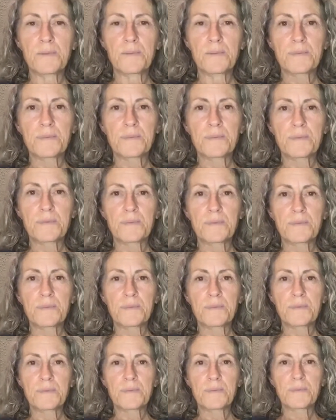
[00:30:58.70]
coming
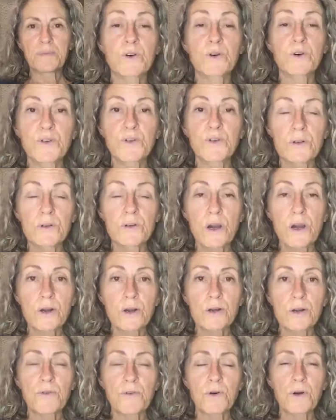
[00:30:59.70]
back into a full
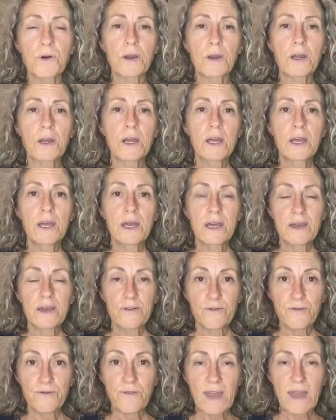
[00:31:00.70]
carnivore
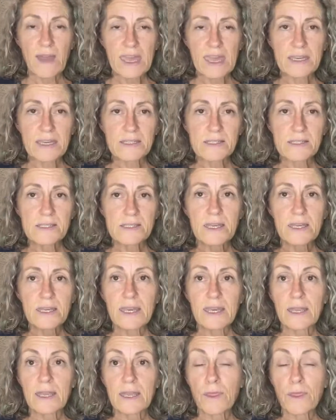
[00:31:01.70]

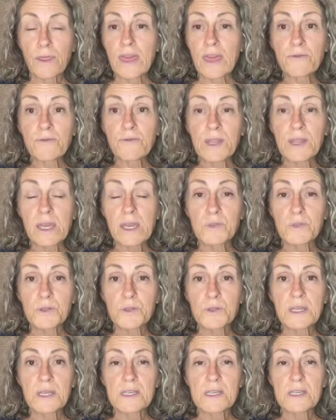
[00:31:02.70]
phase. And
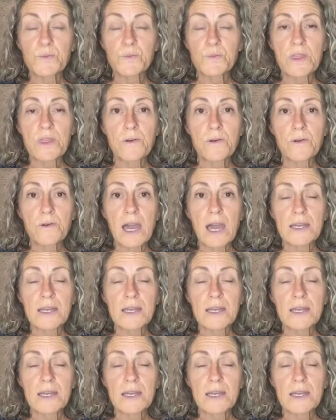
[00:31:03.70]
thankfully, I'm doing this with you